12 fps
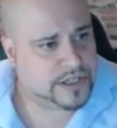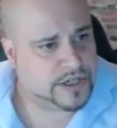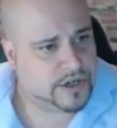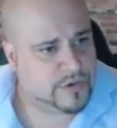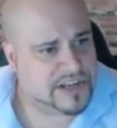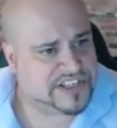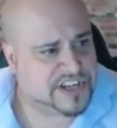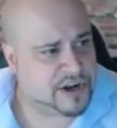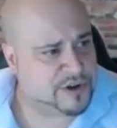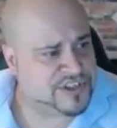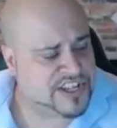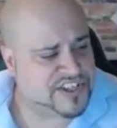West
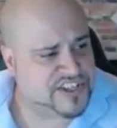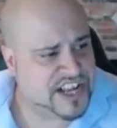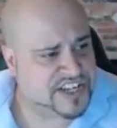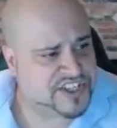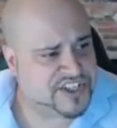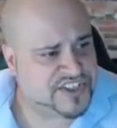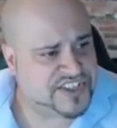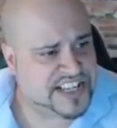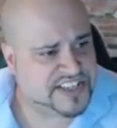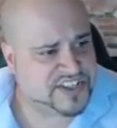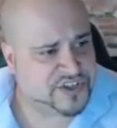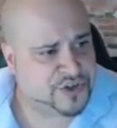Coast, it's not just the
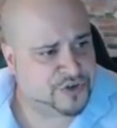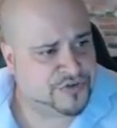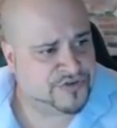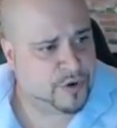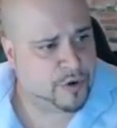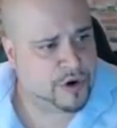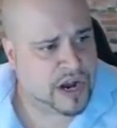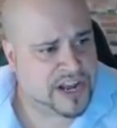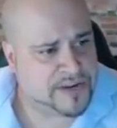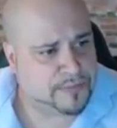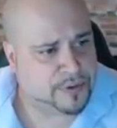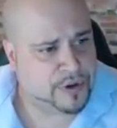destitute or
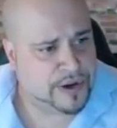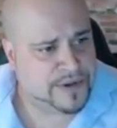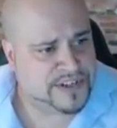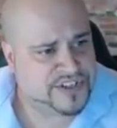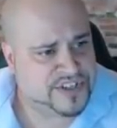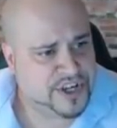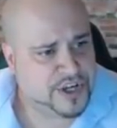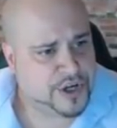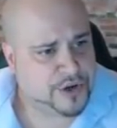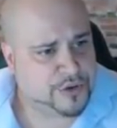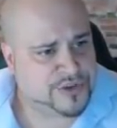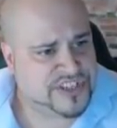unemployment
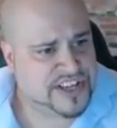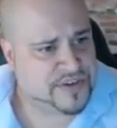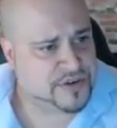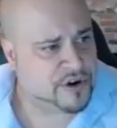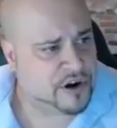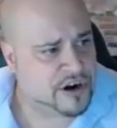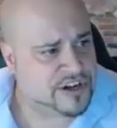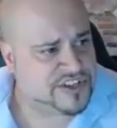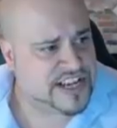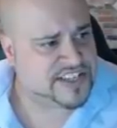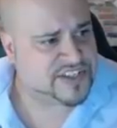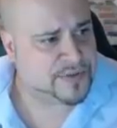who see their cars
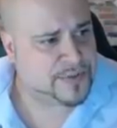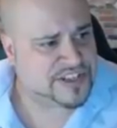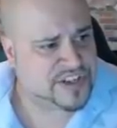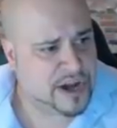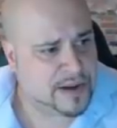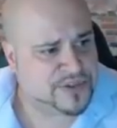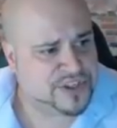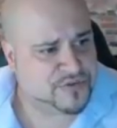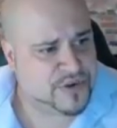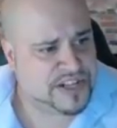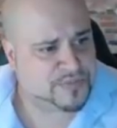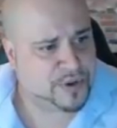as their best option,
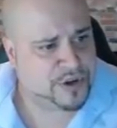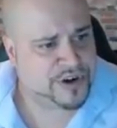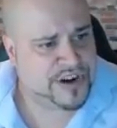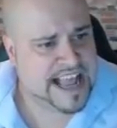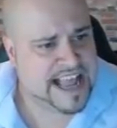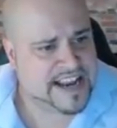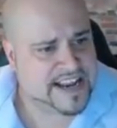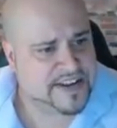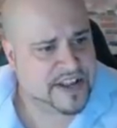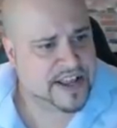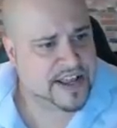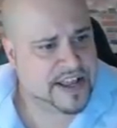writes Pollard, adding
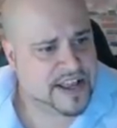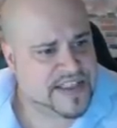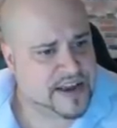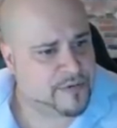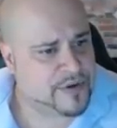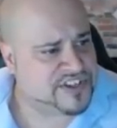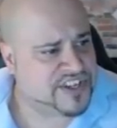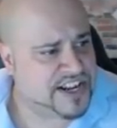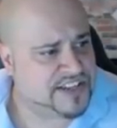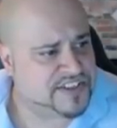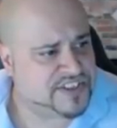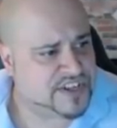that
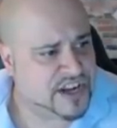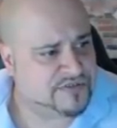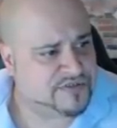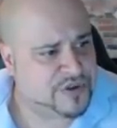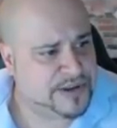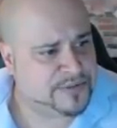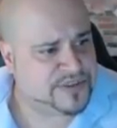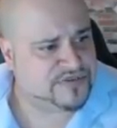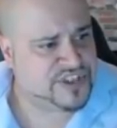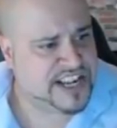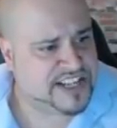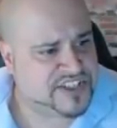residents of Dreams of
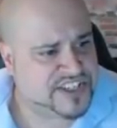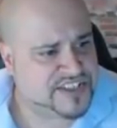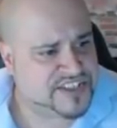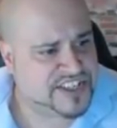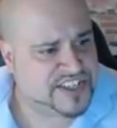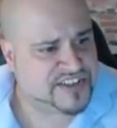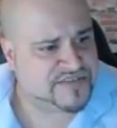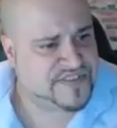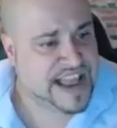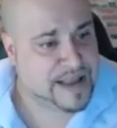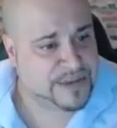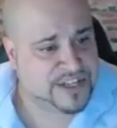Change consist of
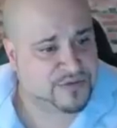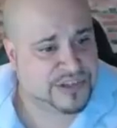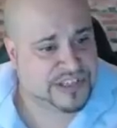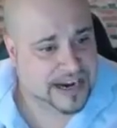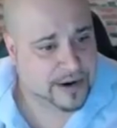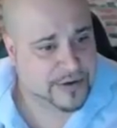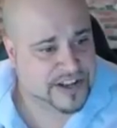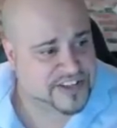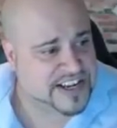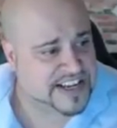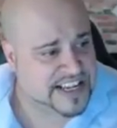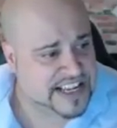families, retirees,
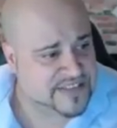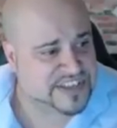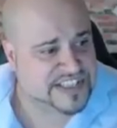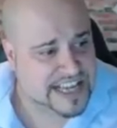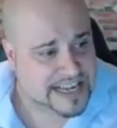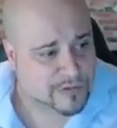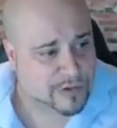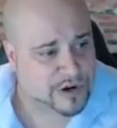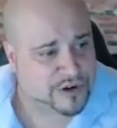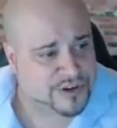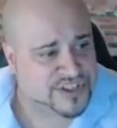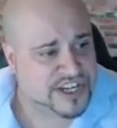and even tech
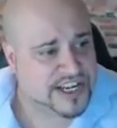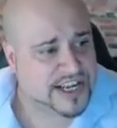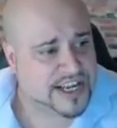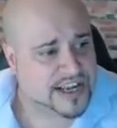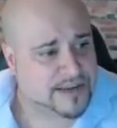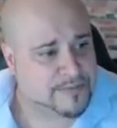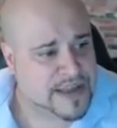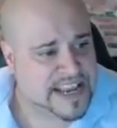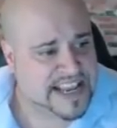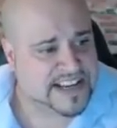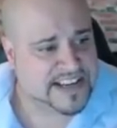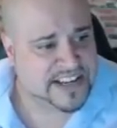workers
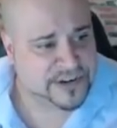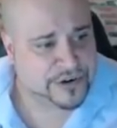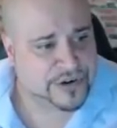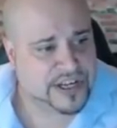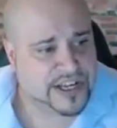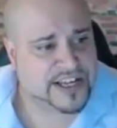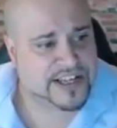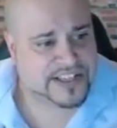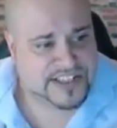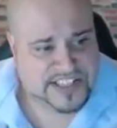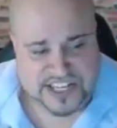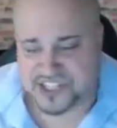making near
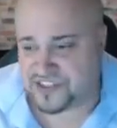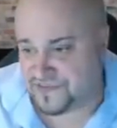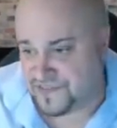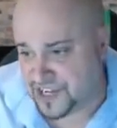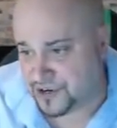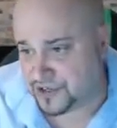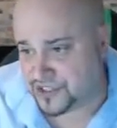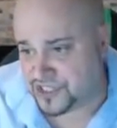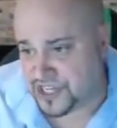six figures.